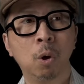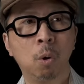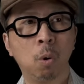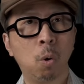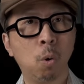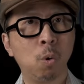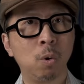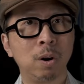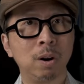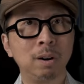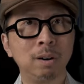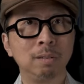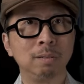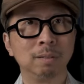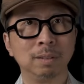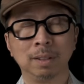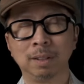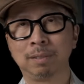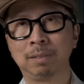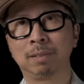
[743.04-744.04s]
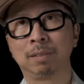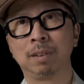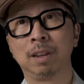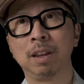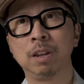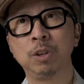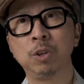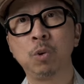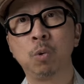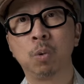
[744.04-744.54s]
Or let's say
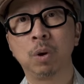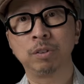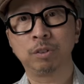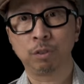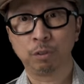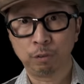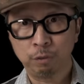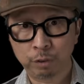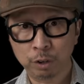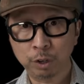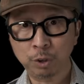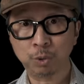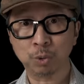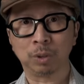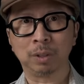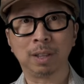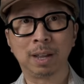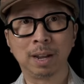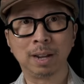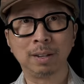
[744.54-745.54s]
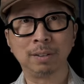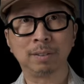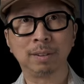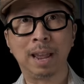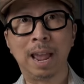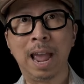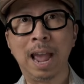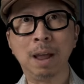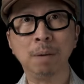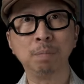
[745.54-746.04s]
you want to visualize
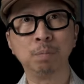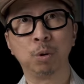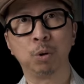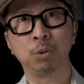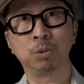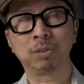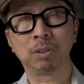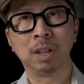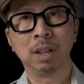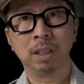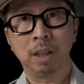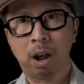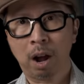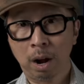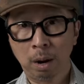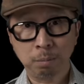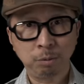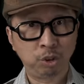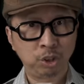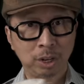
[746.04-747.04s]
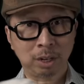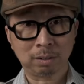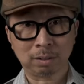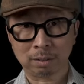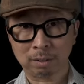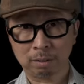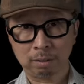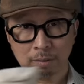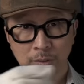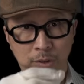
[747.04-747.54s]
Atmos, object
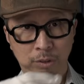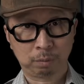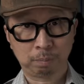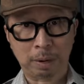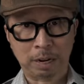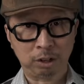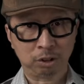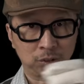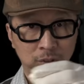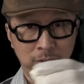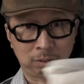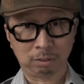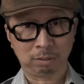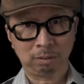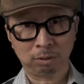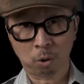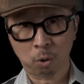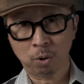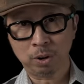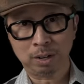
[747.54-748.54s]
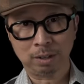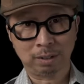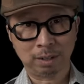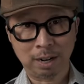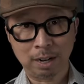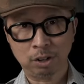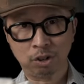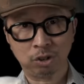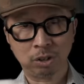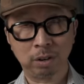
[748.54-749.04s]
spatial
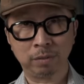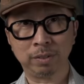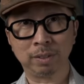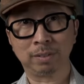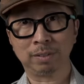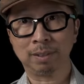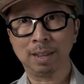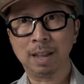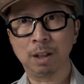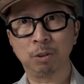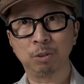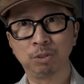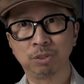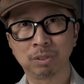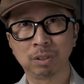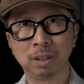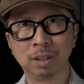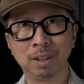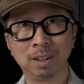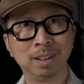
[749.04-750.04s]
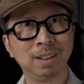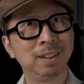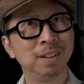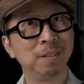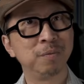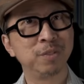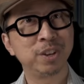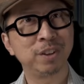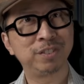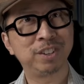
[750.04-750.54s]
orientation of the sounds,
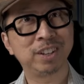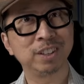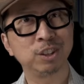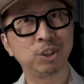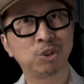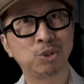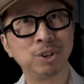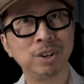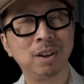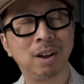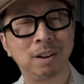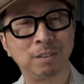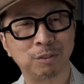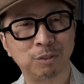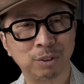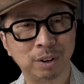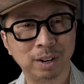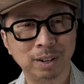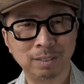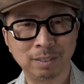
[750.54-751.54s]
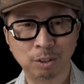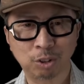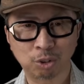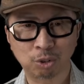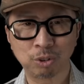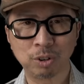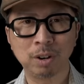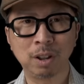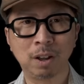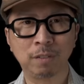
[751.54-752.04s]
you have to get the Trinnov, right? The
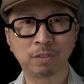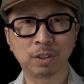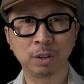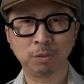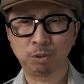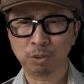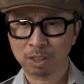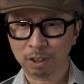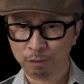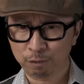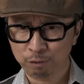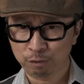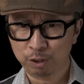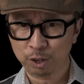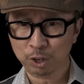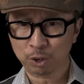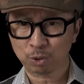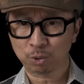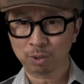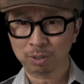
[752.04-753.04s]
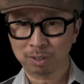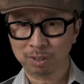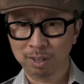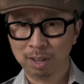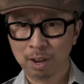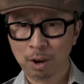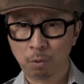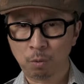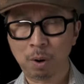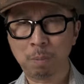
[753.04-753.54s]
Trinnov gives you that visual
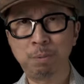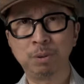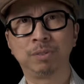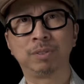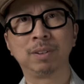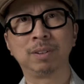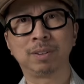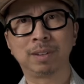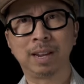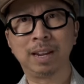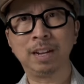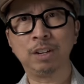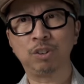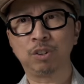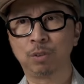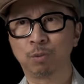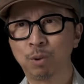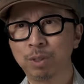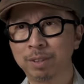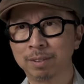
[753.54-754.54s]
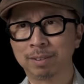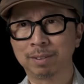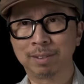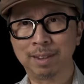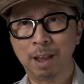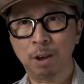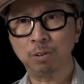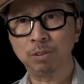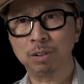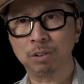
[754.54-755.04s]
representation of where the
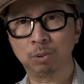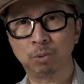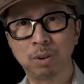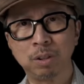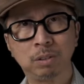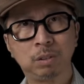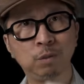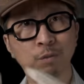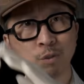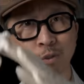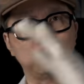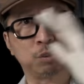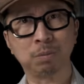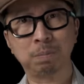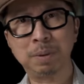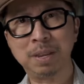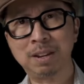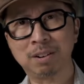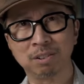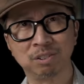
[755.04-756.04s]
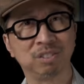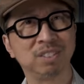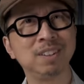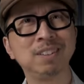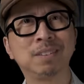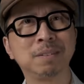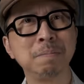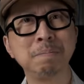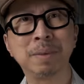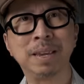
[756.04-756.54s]
sound is relative to your speakers.
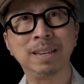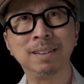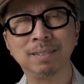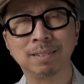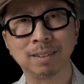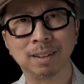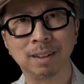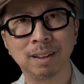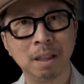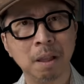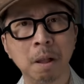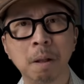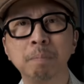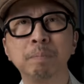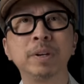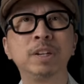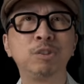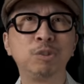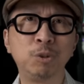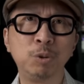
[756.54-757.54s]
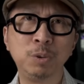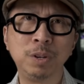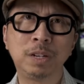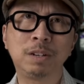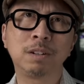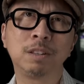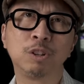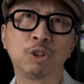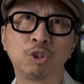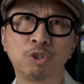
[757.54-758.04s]
It's amazing, but it's unique
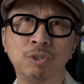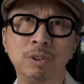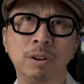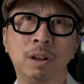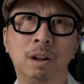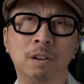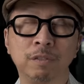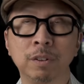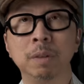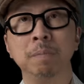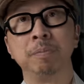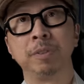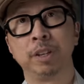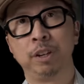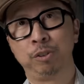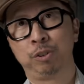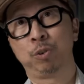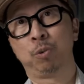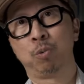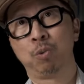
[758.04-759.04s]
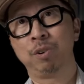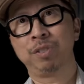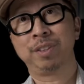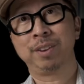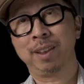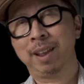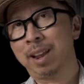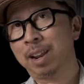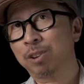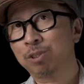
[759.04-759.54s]
to the Trinnov. Is it worth an
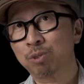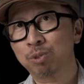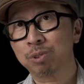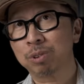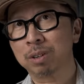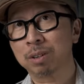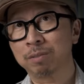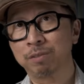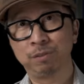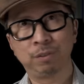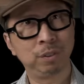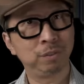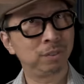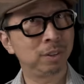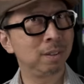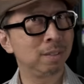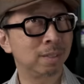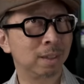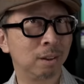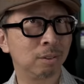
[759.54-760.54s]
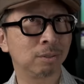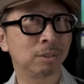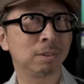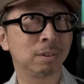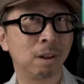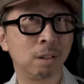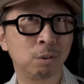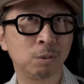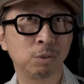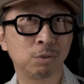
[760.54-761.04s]
extra
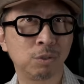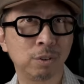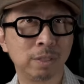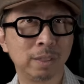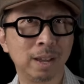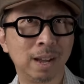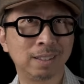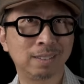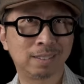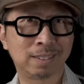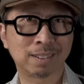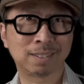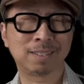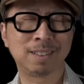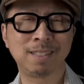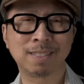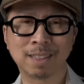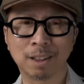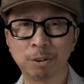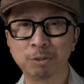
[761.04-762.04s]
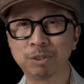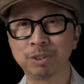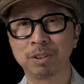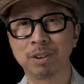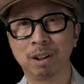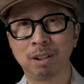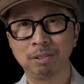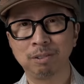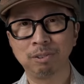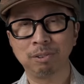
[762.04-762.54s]
$15,000 for that?
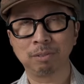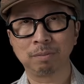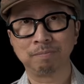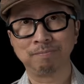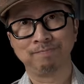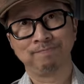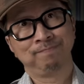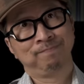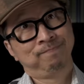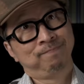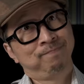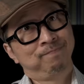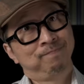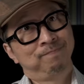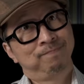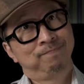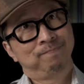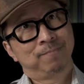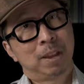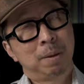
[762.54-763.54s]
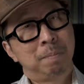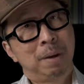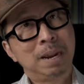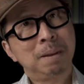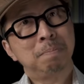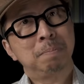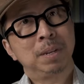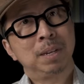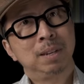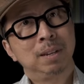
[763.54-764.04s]
$16,000? It
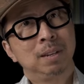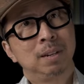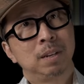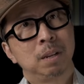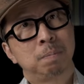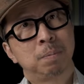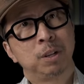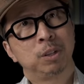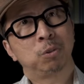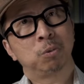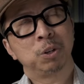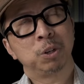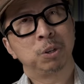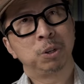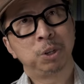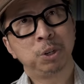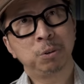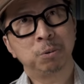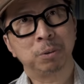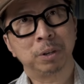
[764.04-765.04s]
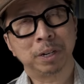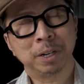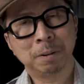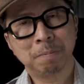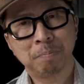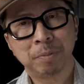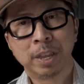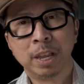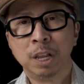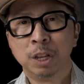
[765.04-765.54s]
might be. Depends what you do, right?
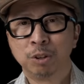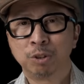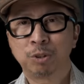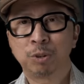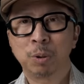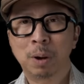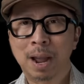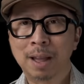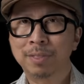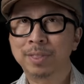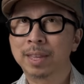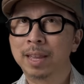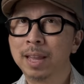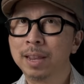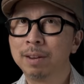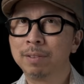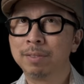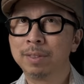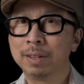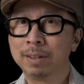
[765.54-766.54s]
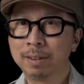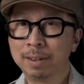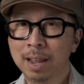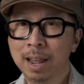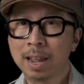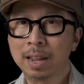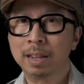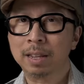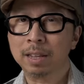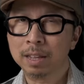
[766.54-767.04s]
So at the end of the
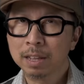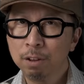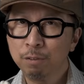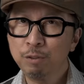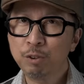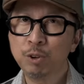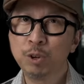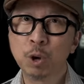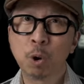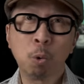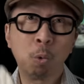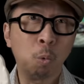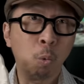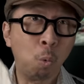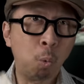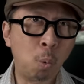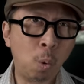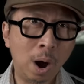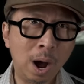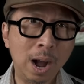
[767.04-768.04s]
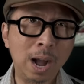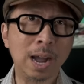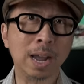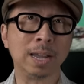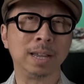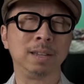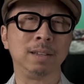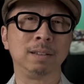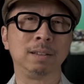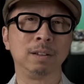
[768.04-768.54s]
day, if you know
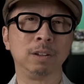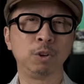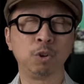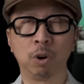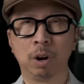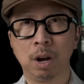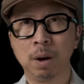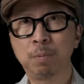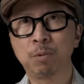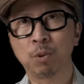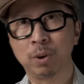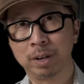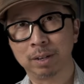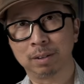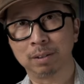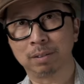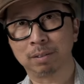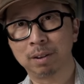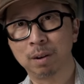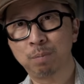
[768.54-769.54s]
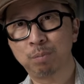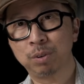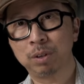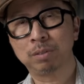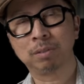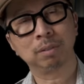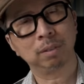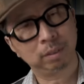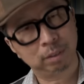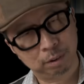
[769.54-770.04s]
why you're upgrading to
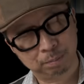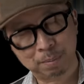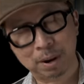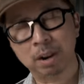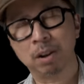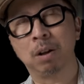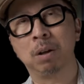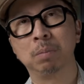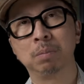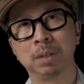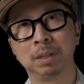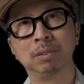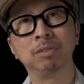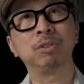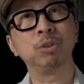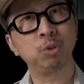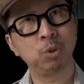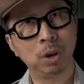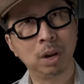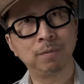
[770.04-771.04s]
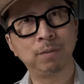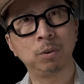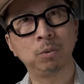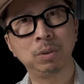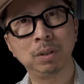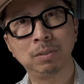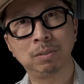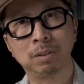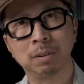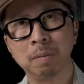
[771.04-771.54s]
separates, then by all means, you have a
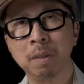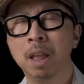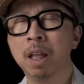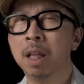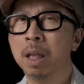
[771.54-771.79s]
reason.